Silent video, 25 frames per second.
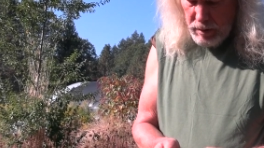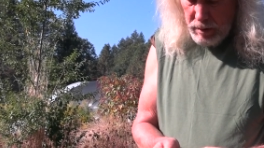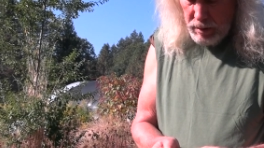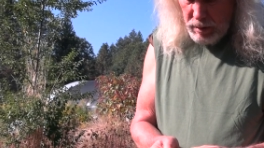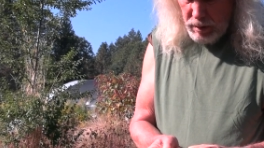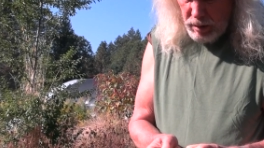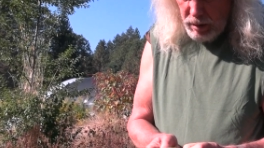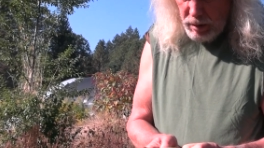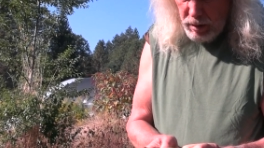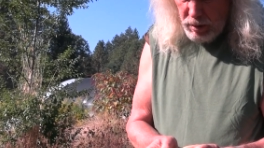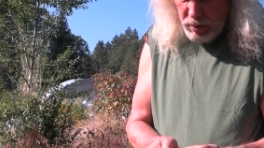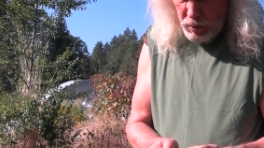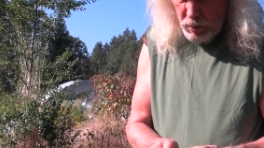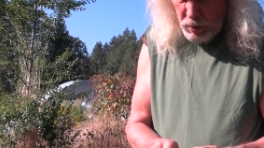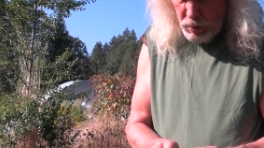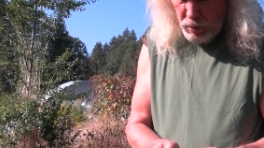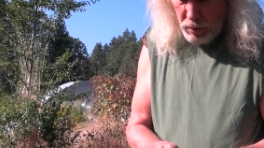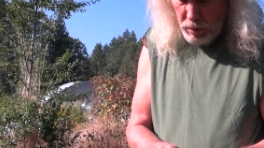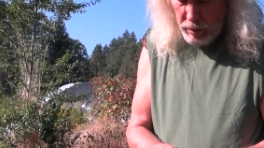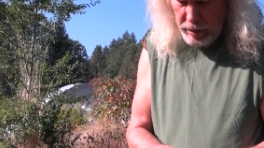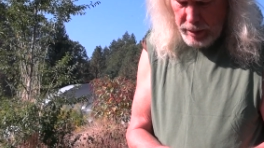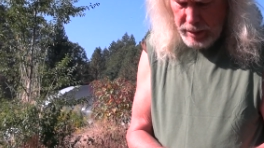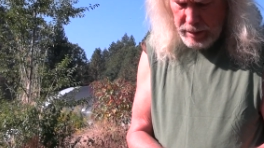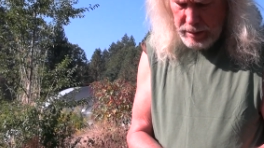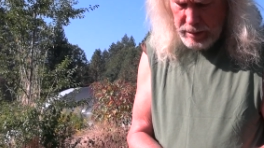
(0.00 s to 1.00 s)
are
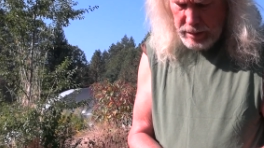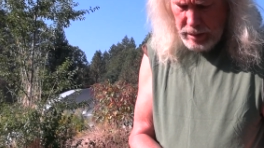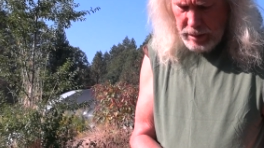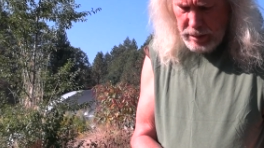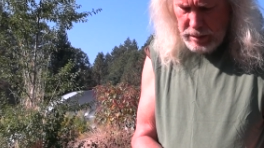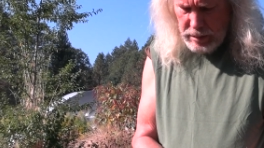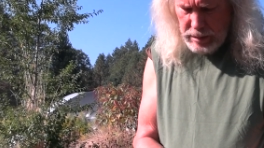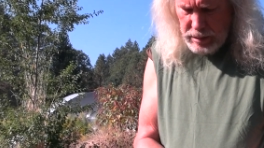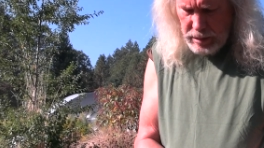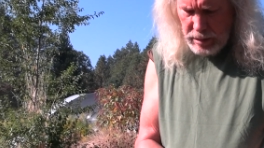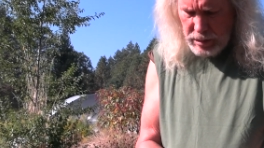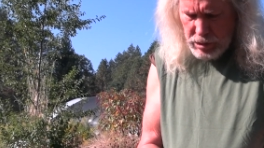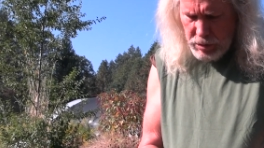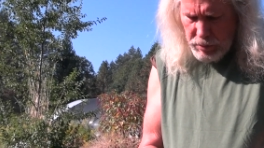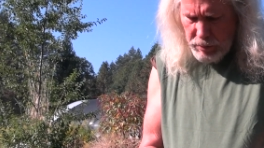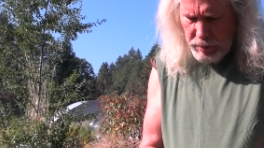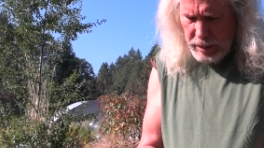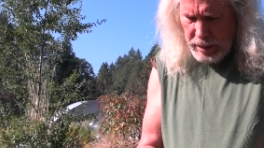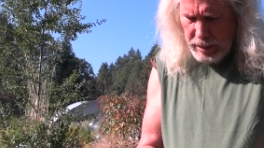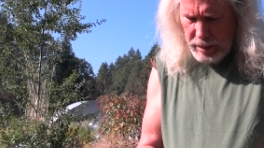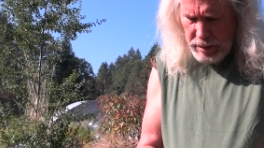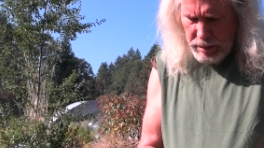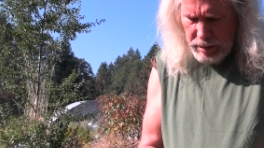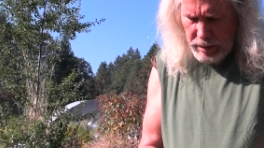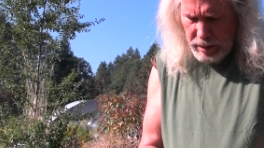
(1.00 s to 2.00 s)
oriented in such a
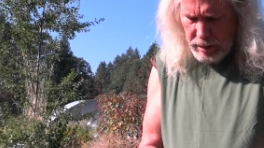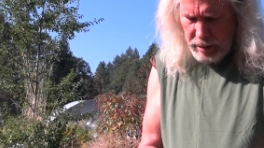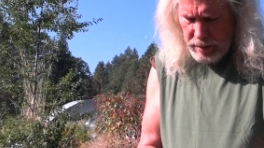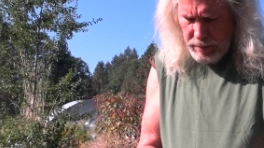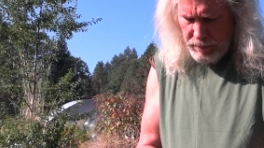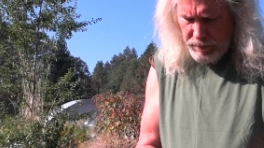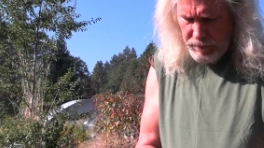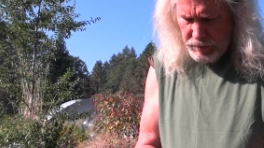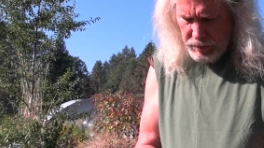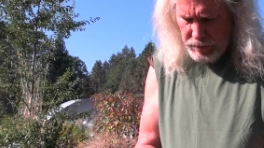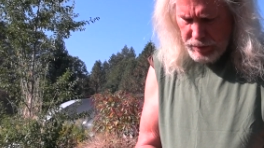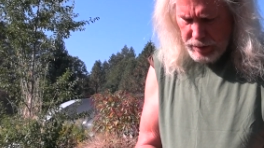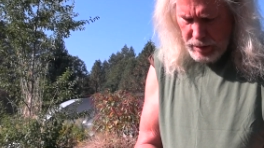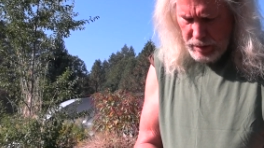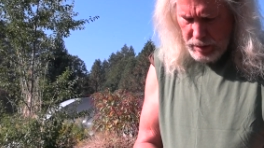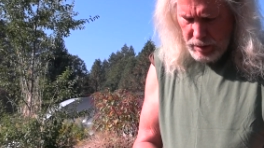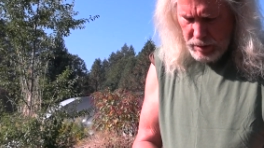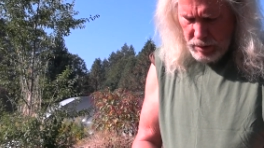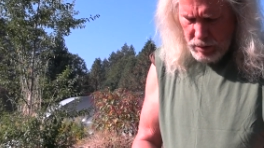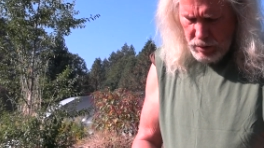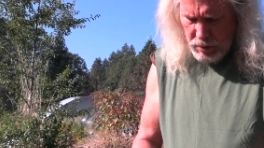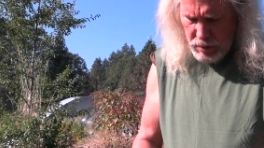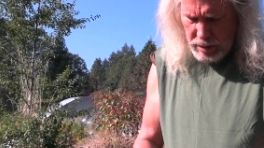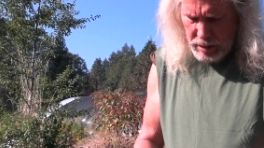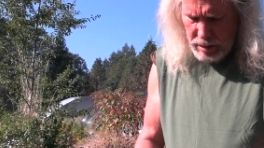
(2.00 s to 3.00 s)
way that
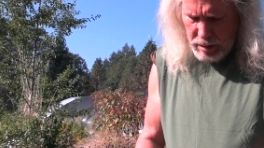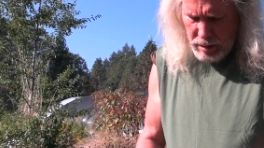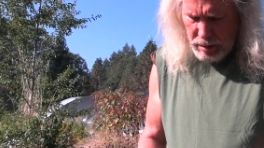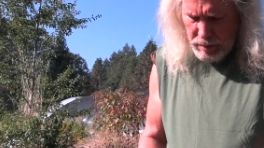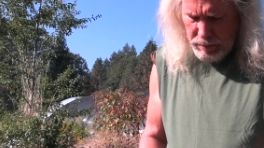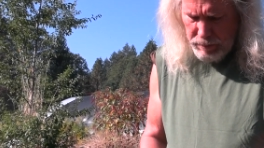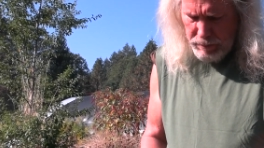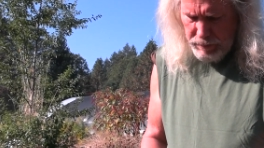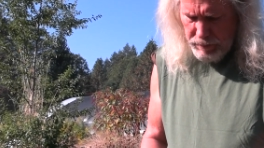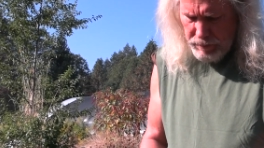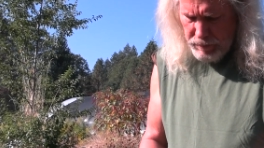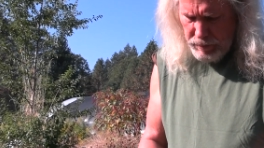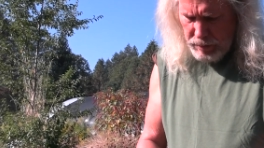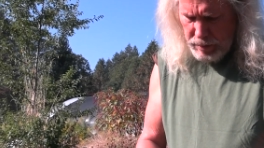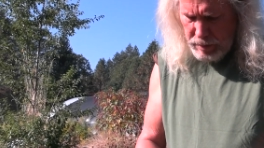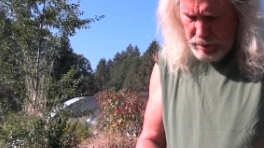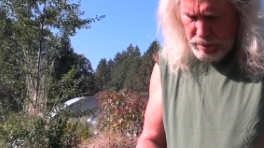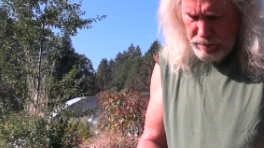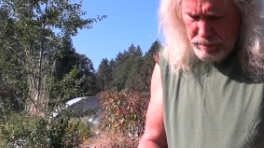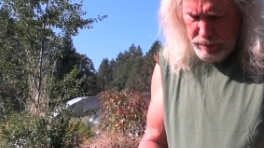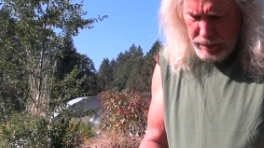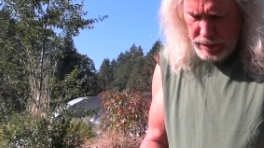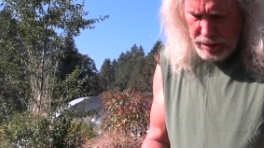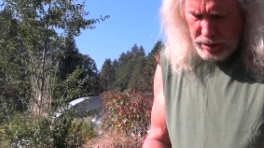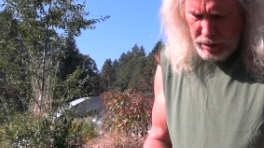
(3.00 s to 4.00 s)
you get a
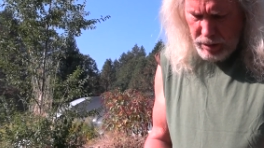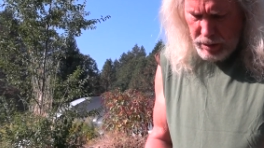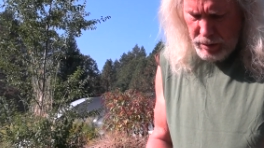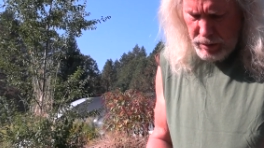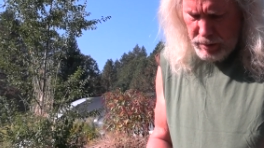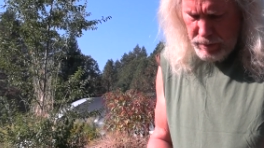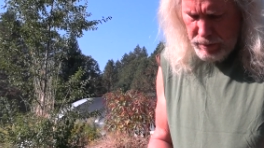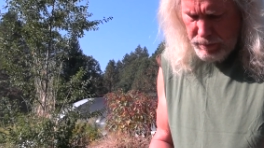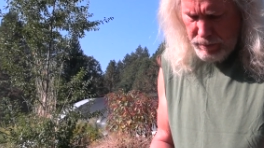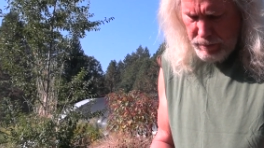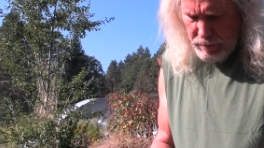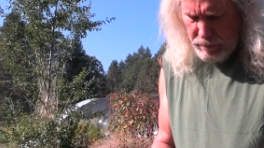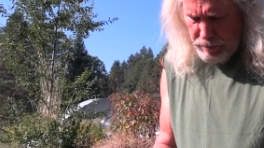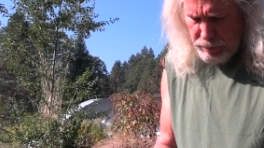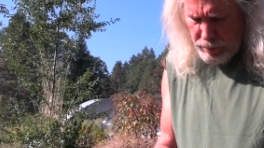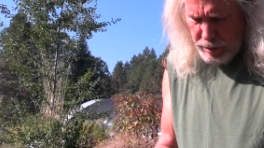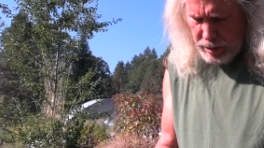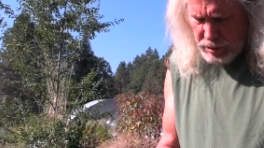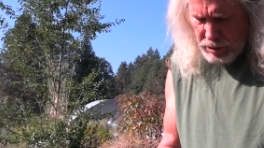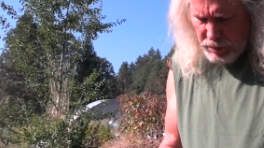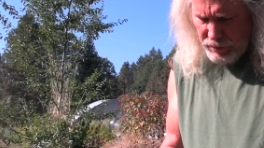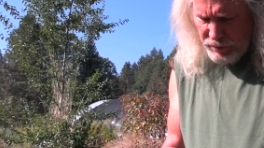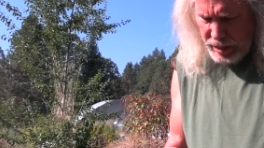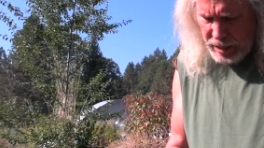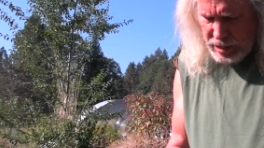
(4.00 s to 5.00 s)
better
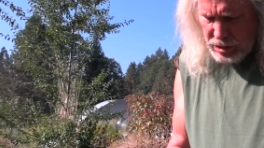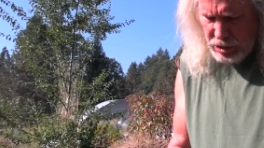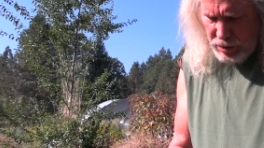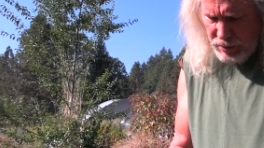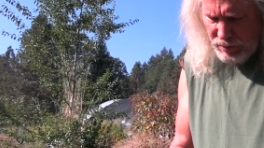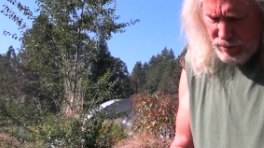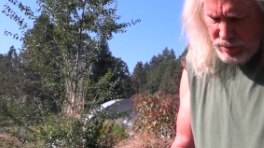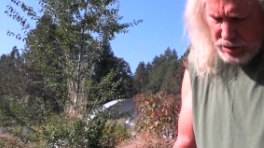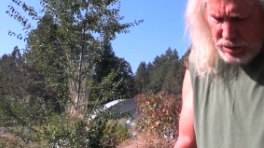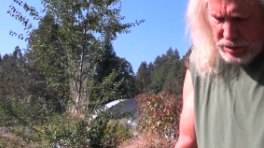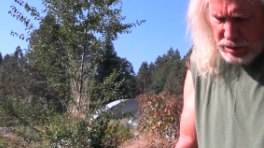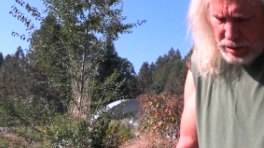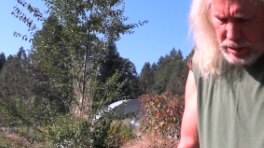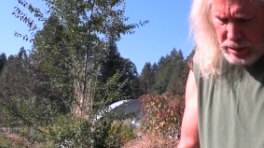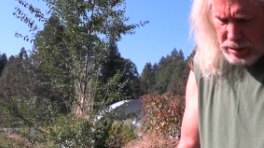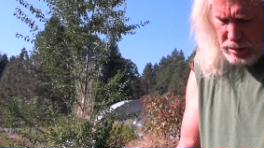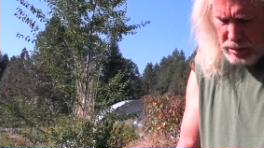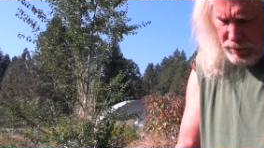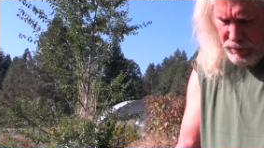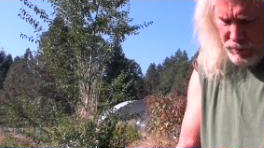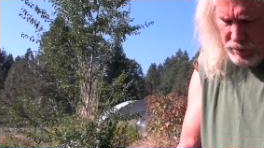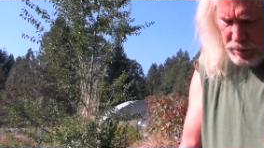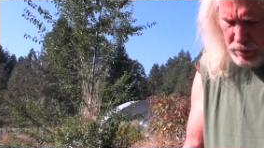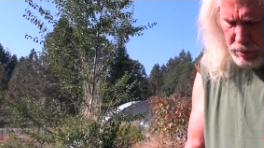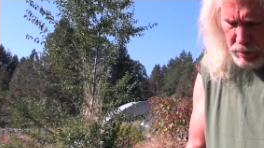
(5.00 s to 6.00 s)
preservation of the seeds
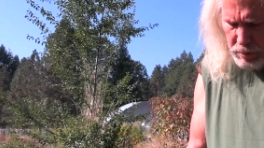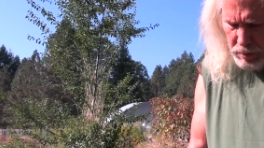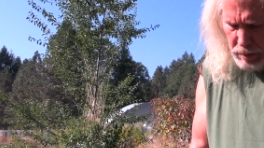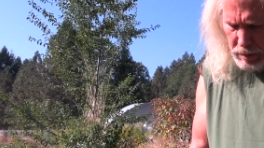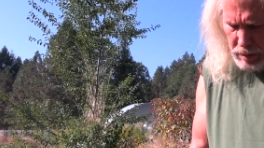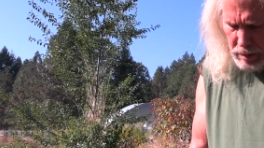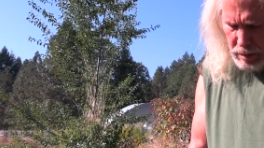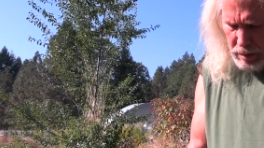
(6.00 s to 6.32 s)
if you